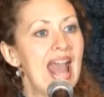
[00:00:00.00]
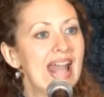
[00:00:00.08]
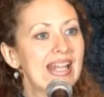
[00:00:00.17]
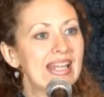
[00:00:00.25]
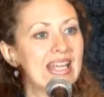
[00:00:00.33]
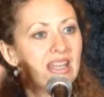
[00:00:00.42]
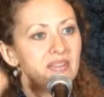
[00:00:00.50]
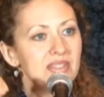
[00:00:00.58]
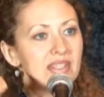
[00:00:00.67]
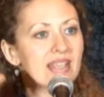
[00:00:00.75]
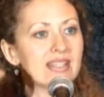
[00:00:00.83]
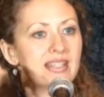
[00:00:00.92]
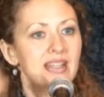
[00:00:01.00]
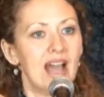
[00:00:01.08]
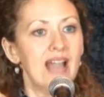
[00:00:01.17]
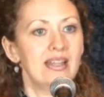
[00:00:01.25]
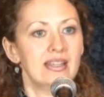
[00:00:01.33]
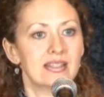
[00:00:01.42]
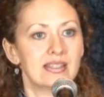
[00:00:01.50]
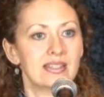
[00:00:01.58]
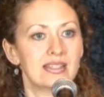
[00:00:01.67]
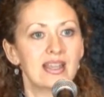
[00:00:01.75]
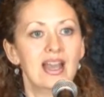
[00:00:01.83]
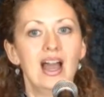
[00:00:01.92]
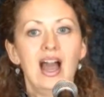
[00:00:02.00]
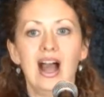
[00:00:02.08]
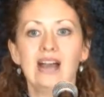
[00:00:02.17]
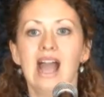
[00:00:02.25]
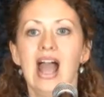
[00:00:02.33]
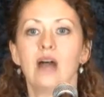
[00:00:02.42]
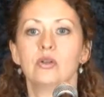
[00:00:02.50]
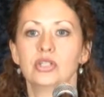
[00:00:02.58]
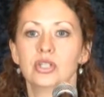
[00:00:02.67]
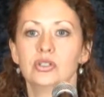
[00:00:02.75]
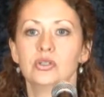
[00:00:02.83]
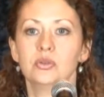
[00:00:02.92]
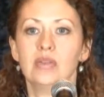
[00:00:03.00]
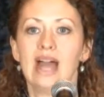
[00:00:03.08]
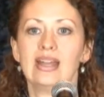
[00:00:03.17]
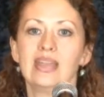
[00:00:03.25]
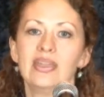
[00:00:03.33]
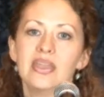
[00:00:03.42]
and gives us guidance on how to do that.